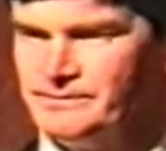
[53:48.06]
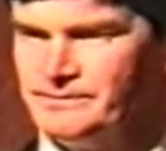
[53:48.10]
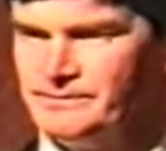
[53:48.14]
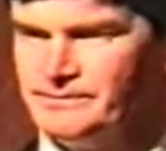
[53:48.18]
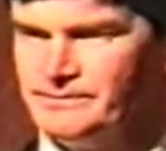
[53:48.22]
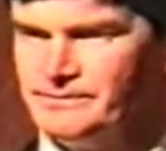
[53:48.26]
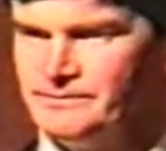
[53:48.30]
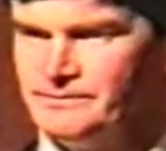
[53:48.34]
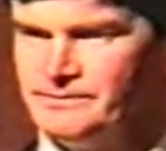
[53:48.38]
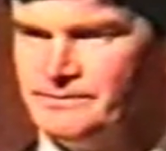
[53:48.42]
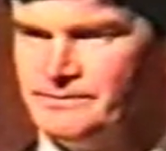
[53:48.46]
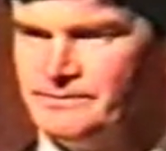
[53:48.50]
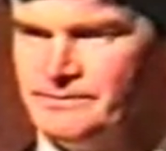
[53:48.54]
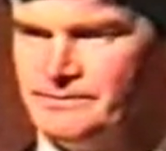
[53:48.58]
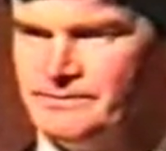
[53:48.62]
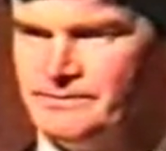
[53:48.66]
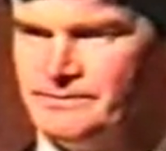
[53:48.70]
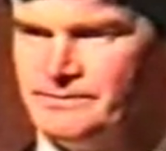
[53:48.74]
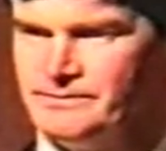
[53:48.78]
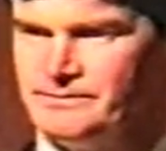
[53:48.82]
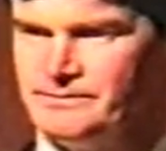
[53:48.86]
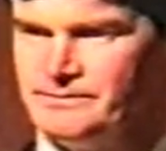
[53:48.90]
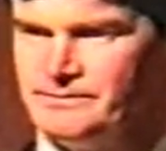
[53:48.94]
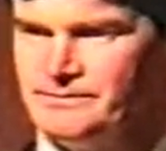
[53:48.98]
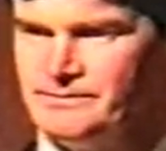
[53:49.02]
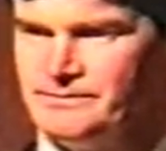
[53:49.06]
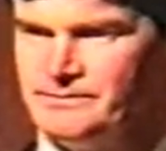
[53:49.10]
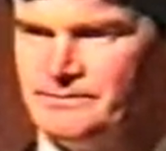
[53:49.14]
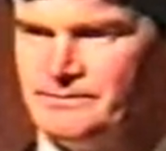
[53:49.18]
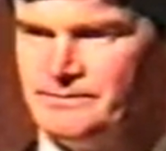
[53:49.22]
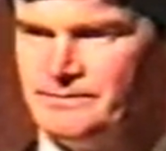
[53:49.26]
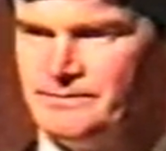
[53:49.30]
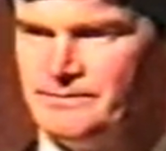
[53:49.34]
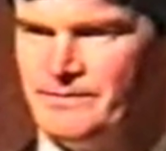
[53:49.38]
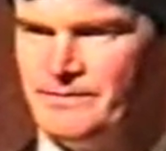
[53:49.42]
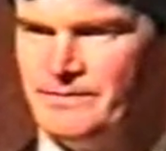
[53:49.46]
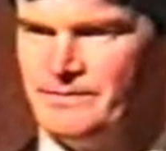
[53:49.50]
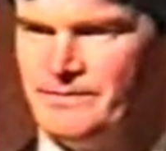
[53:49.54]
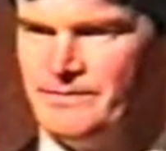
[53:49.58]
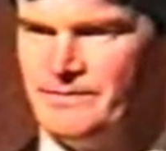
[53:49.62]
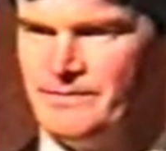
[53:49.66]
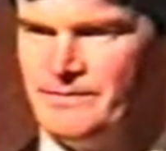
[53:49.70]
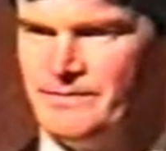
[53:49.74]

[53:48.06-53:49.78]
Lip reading: Nobody speaks.